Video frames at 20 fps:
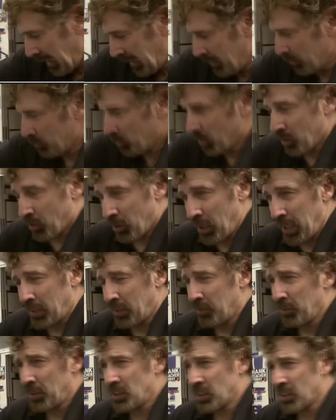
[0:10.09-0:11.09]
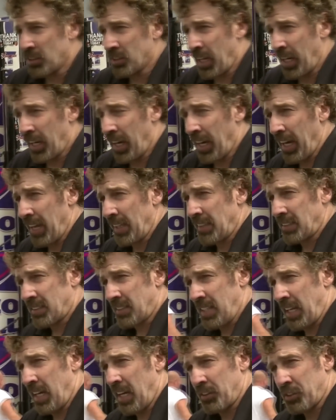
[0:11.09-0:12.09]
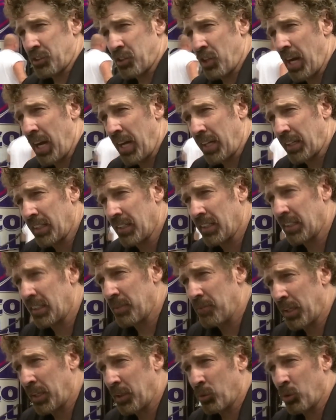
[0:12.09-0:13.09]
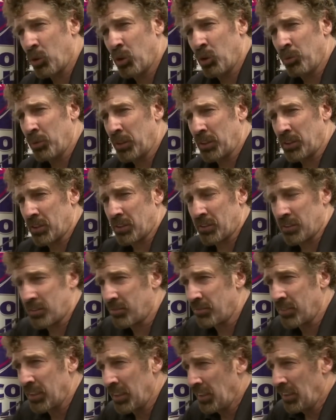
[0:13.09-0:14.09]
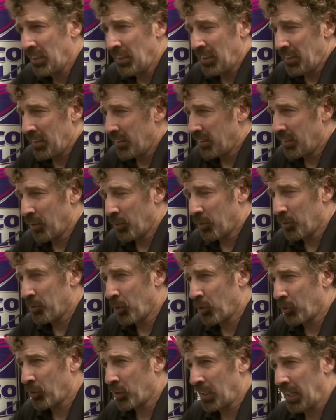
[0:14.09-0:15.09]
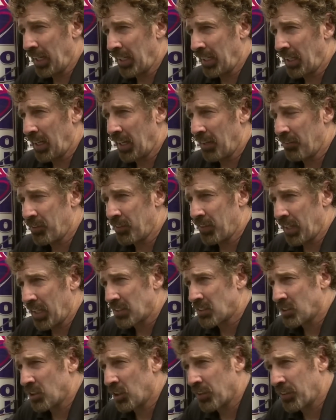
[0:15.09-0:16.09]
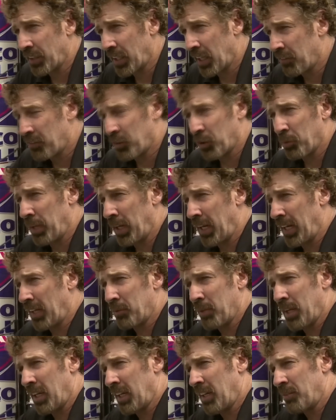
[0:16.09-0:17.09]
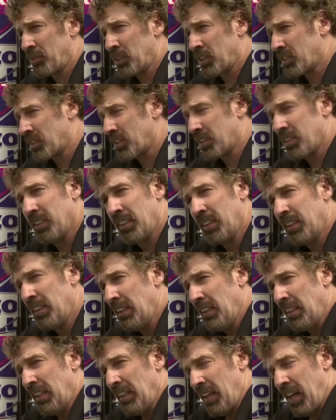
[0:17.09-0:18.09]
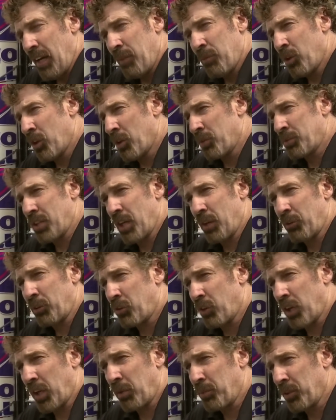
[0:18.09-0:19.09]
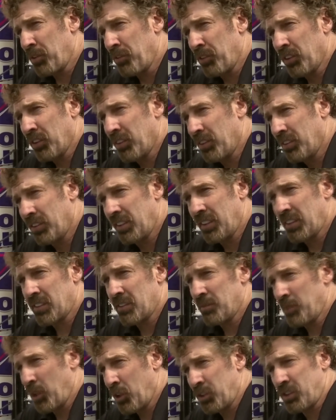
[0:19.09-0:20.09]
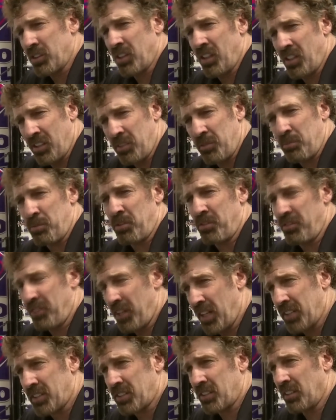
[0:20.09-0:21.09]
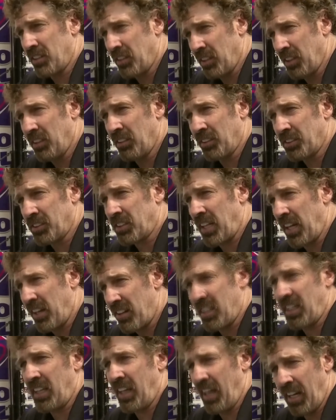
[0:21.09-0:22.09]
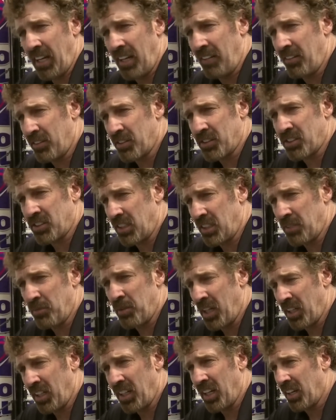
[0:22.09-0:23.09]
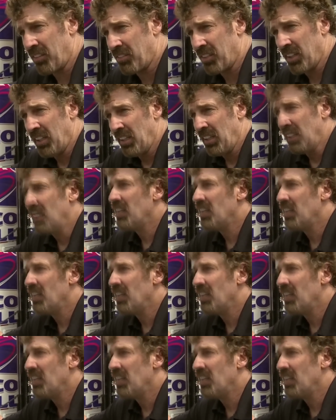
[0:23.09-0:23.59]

I didn't want to wreck him. It just I, I had to stay on the track, and he didn't give me any room. It just, you know, we both collided. I, that's the only thing I feel bad about. I'm just. I'm more upset with Greg Biffle. He's the most unprofessional little scaredy cat I've ever seen in my life.